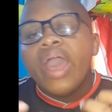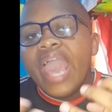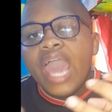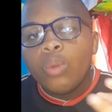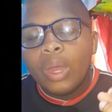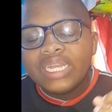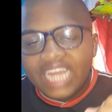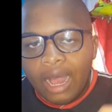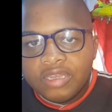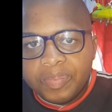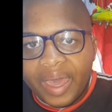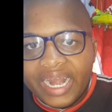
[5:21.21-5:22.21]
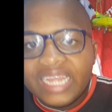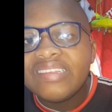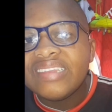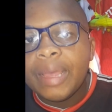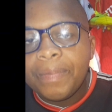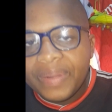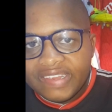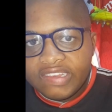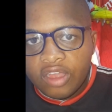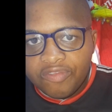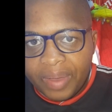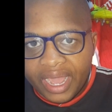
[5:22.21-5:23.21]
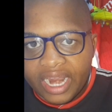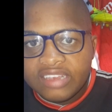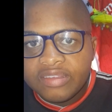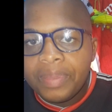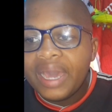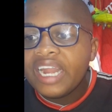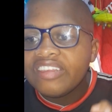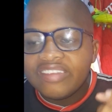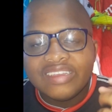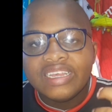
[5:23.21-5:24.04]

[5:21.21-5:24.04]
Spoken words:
And what helped Pirates is the pressing of Pirates. Pirates,